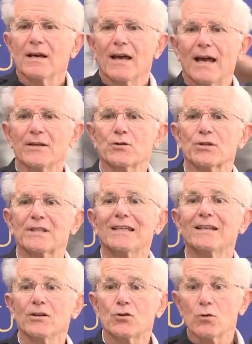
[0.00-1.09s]
as you're
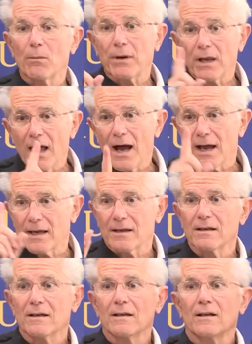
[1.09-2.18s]
seeking to apply
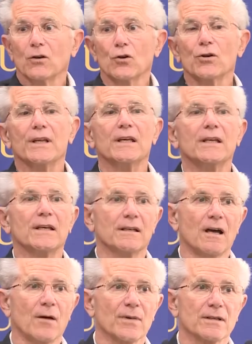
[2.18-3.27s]
learning in
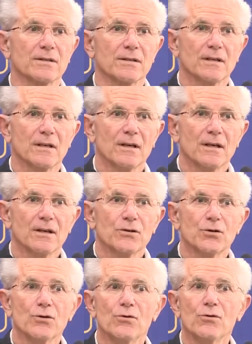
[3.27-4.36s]
economics
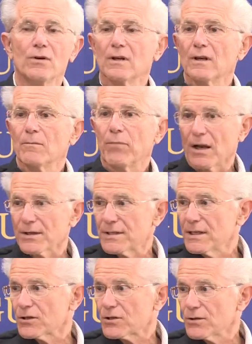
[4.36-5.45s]
to
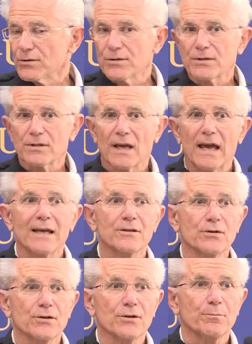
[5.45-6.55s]
policy issues and
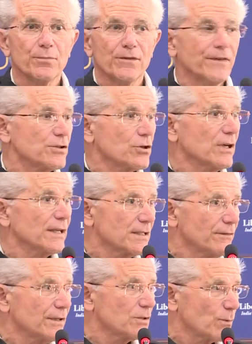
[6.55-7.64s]
to your professional
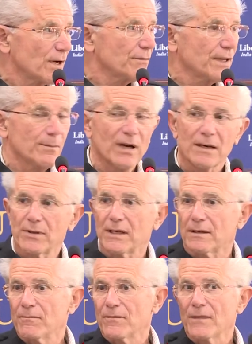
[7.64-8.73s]
activities, whatever they might be?
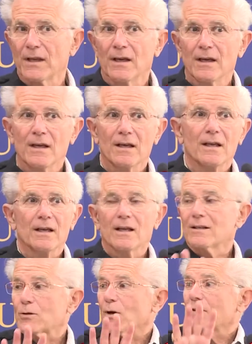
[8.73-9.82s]

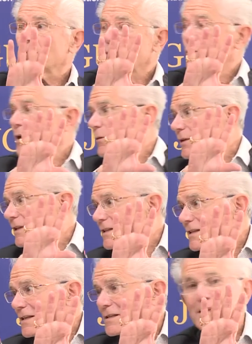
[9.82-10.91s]
So if you agree with this,
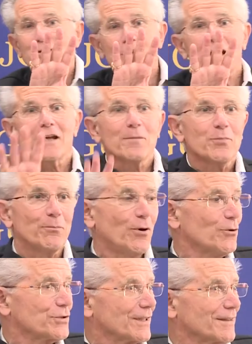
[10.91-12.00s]
this is the agenda I'm
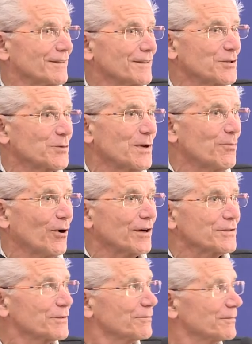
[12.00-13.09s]
proposing, these three
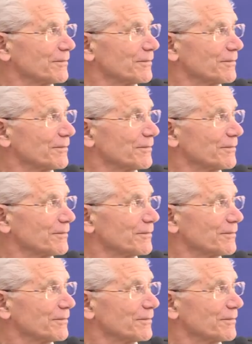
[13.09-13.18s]
parts.